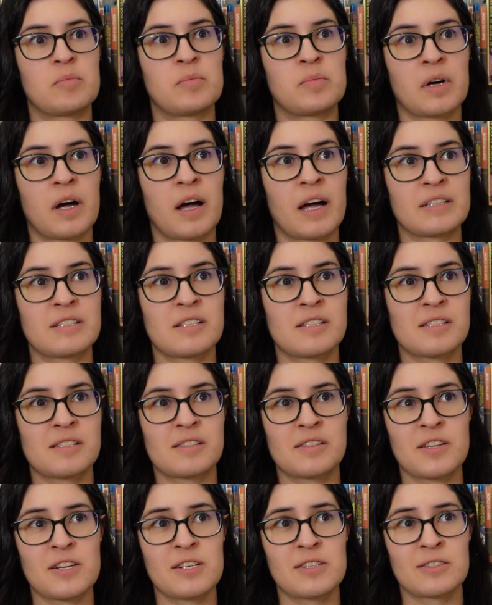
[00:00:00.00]

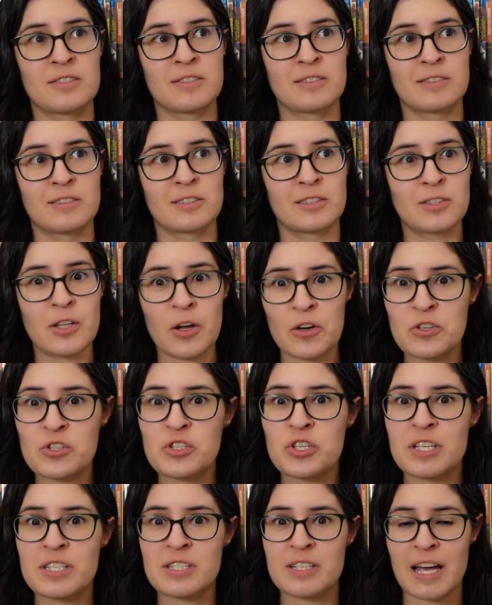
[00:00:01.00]
but their
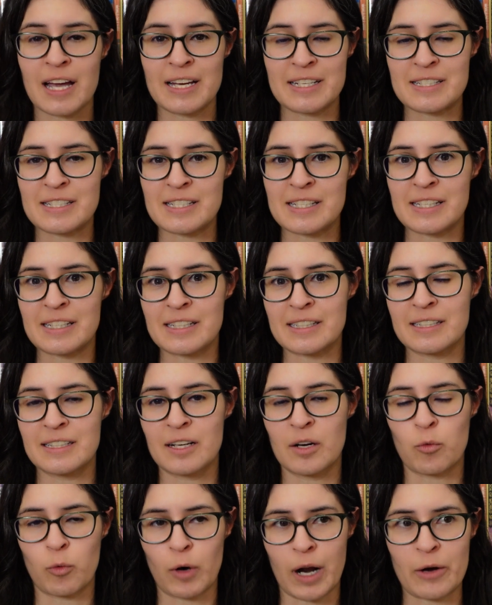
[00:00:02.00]
largest idea
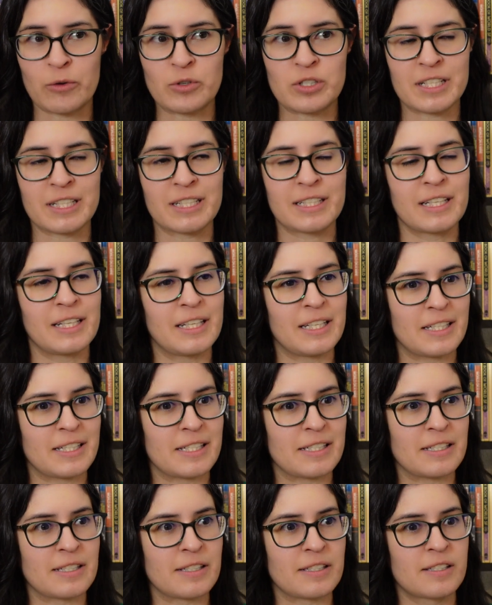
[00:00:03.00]
around it
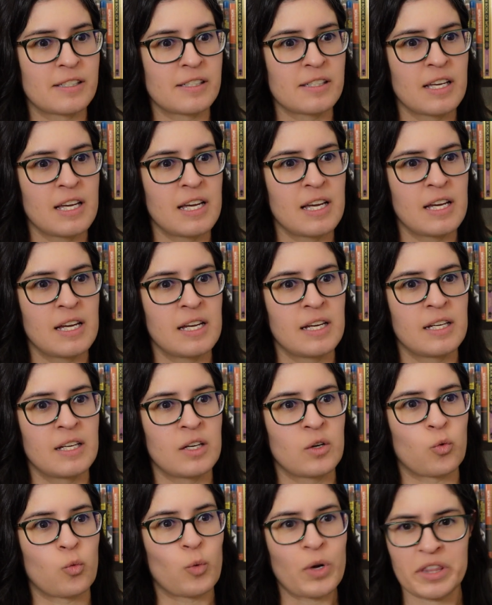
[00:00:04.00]
is
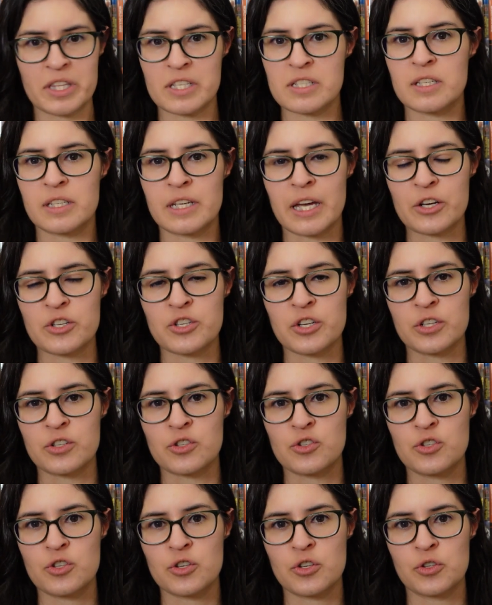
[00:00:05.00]
with this
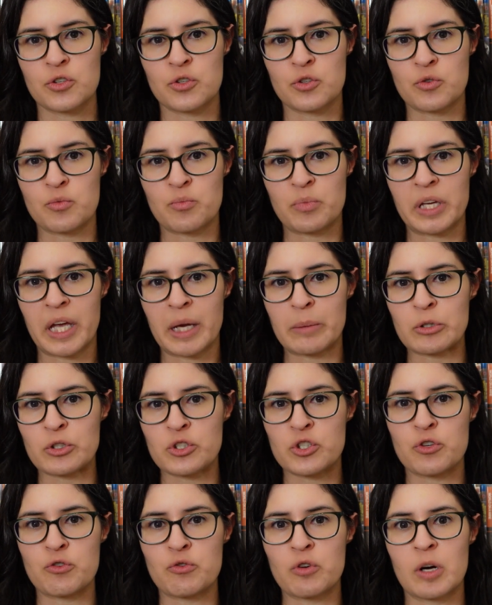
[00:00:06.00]
connection to be able
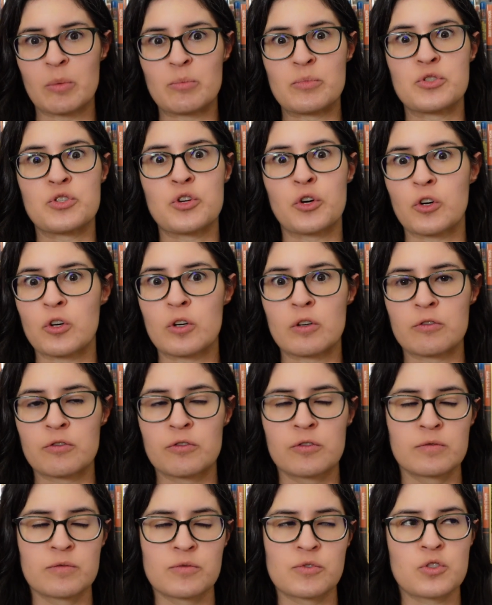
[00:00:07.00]
to
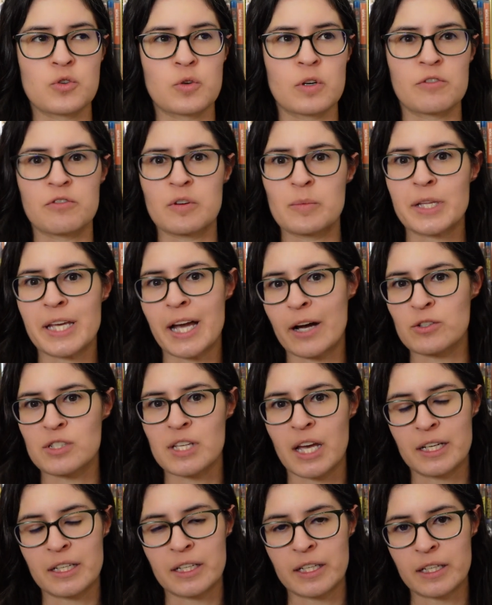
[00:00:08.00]
observe sort of from the
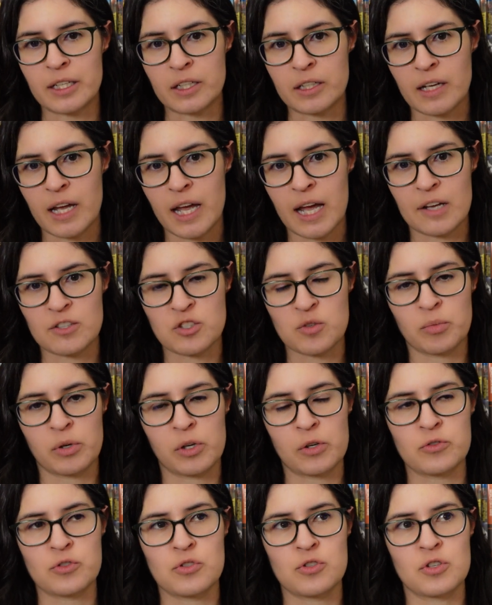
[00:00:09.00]
outside in as
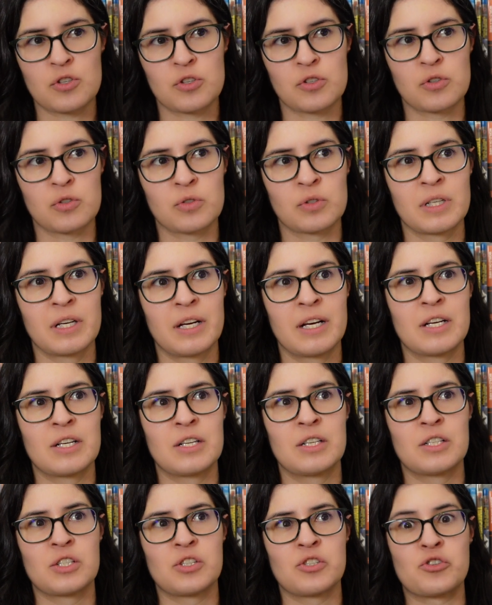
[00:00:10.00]
opposed to
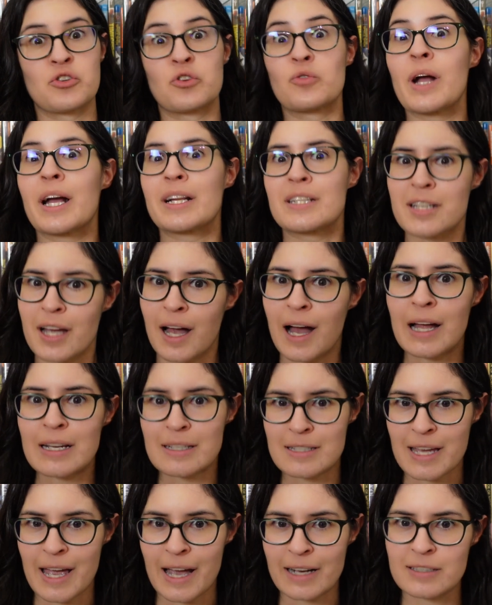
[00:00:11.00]
direct
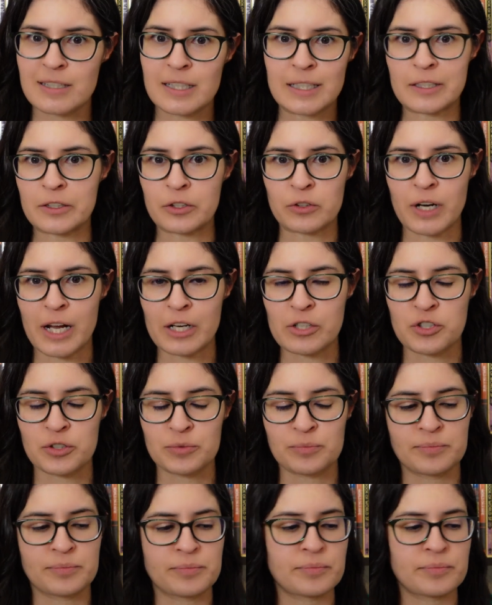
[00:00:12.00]
contact and interaction.